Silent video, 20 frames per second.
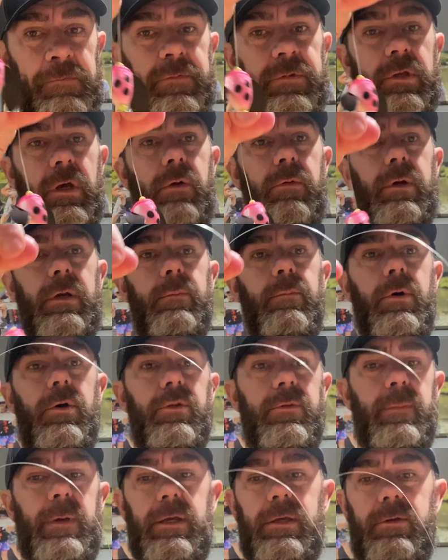So I'll rig
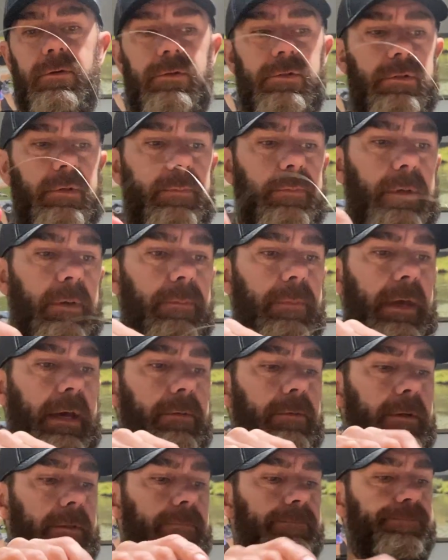both my coon shrimp up
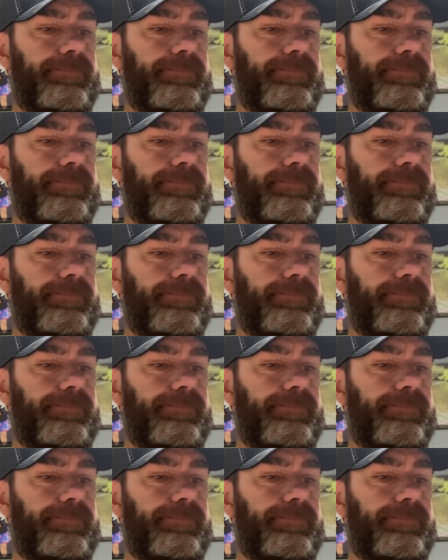that way.